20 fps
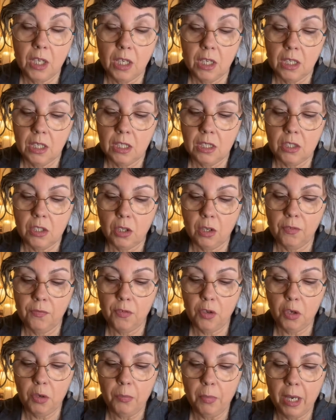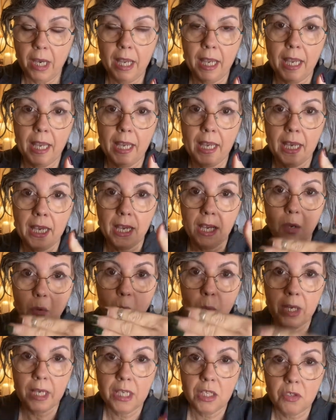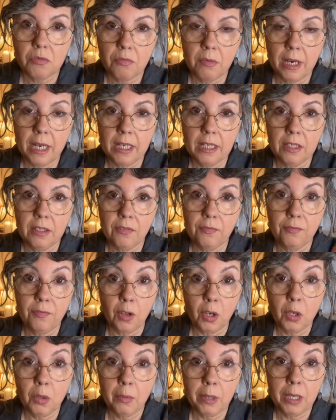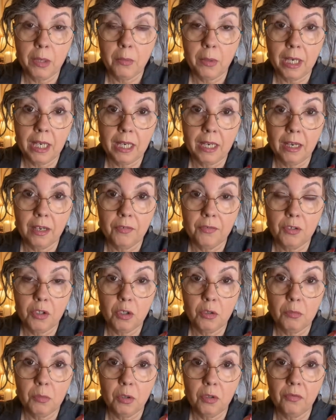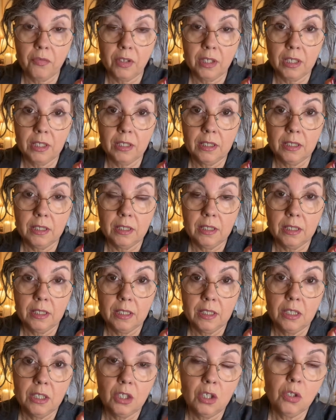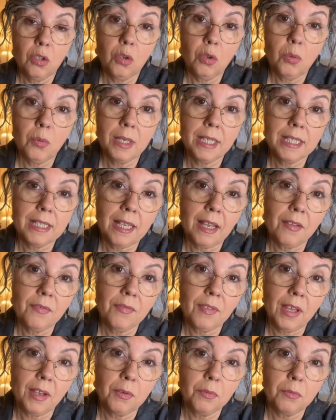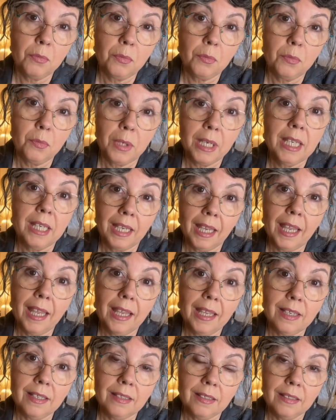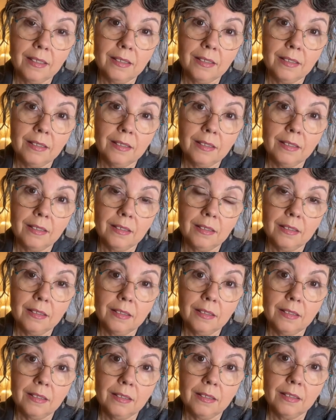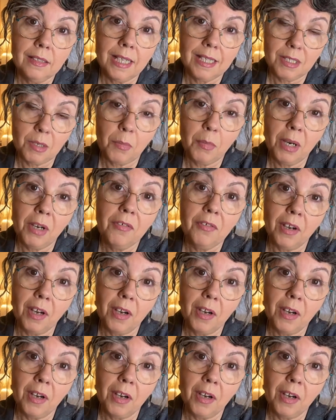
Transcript: So if you pay a week's rent the following week after you move in, you'll always have that week ahead as a buffer.